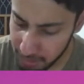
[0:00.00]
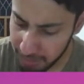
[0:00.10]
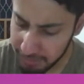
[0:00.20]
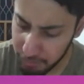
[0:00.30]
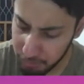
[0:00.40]

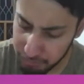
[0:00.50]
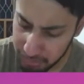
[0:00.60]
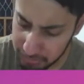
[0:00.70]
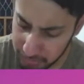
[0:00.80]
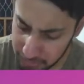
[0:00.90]
equal to
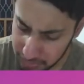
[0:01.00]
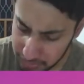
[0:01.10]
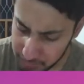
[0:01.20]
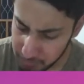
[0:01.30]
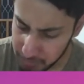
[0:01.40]
1
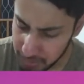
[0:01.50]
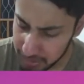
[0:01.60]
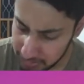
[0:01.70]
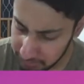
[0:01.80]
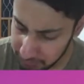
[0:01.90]
to
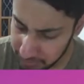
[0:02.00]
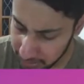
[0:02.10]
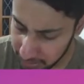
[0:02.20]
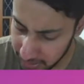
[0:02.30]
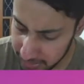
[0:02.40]
n,
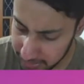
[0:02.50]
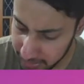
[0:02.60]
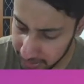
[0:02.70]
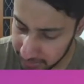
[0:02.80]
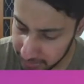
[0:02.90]
where
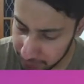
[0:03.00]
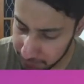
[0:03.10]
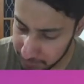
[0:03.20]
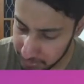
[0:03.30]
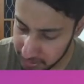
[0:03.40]
ai
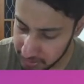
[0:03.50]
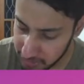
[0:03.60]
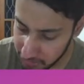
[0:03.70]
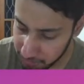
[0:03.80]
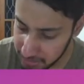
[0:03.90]
t
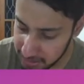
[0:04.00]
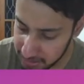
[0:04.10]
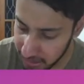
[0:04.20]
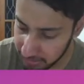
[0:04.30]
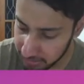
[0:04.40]
of
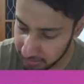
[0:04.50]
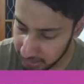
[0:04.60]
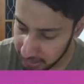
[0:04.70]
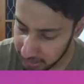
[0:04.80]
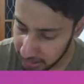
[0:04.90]
bi
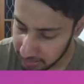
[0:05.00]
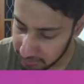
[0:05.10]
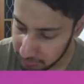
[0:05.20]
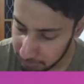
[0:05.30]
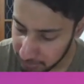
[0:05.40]

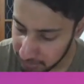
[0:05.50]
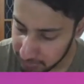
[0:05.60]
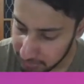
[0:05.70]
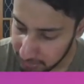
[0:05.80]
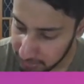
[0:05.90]
x plus